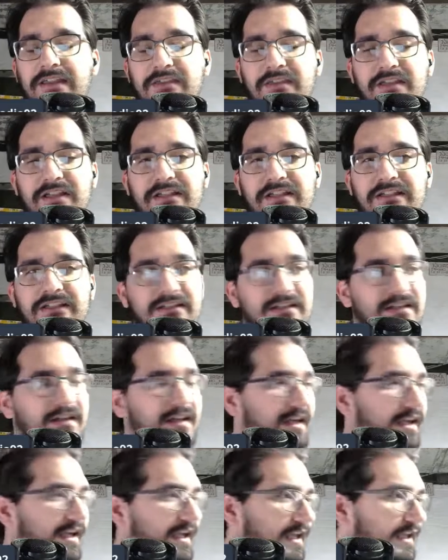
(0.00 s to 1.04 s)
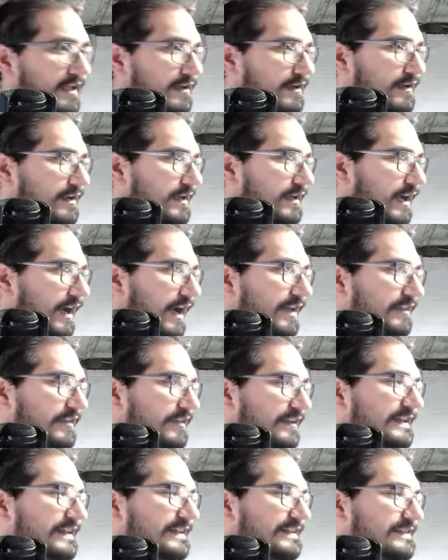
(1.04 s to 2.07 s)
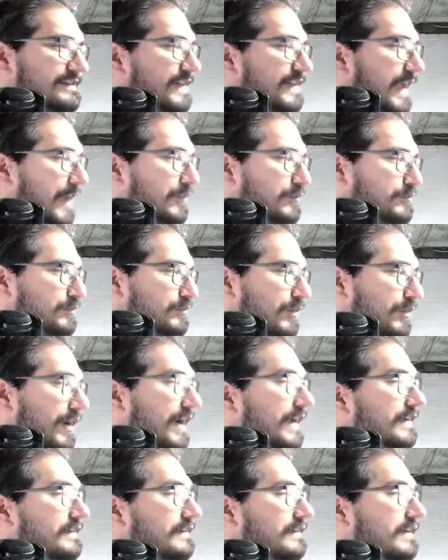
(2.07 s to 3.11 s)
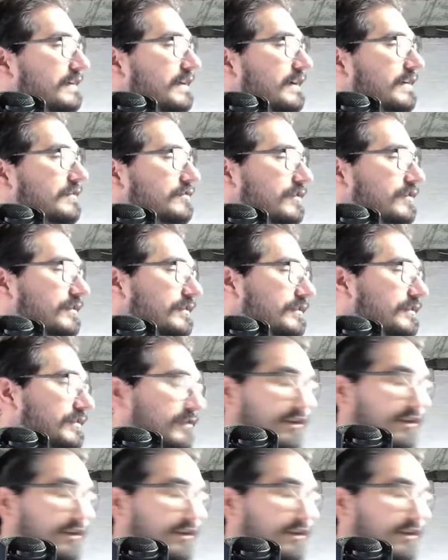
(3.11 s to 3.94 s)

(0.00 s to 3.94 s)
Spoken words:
think it's Daniel Bryan just